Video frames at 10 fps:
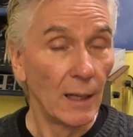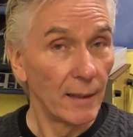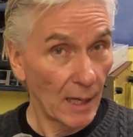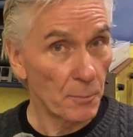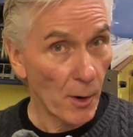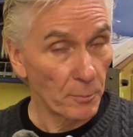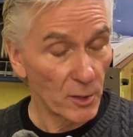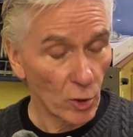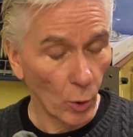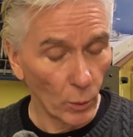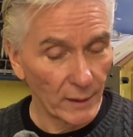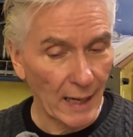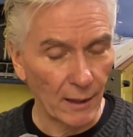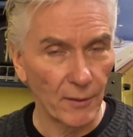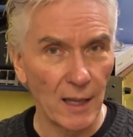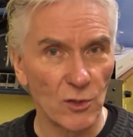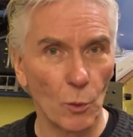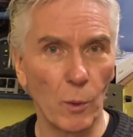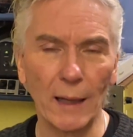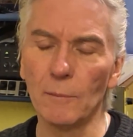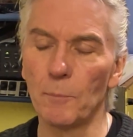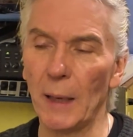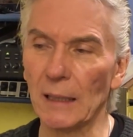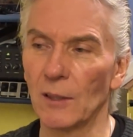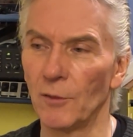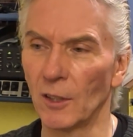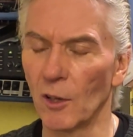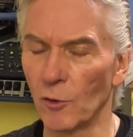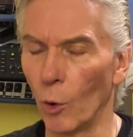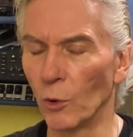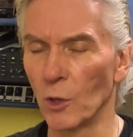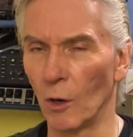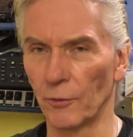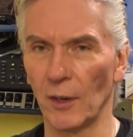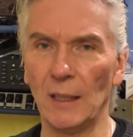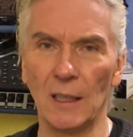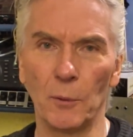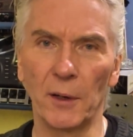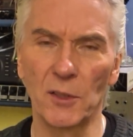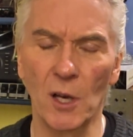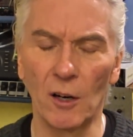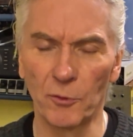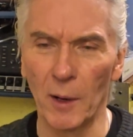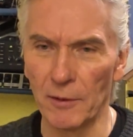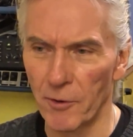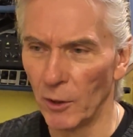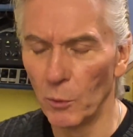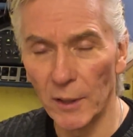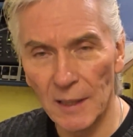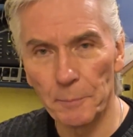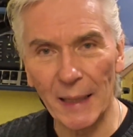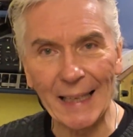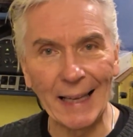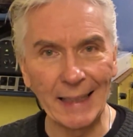No problem at all. Now, there's one bit that I thought of when I was halfway through. Wouldn't it be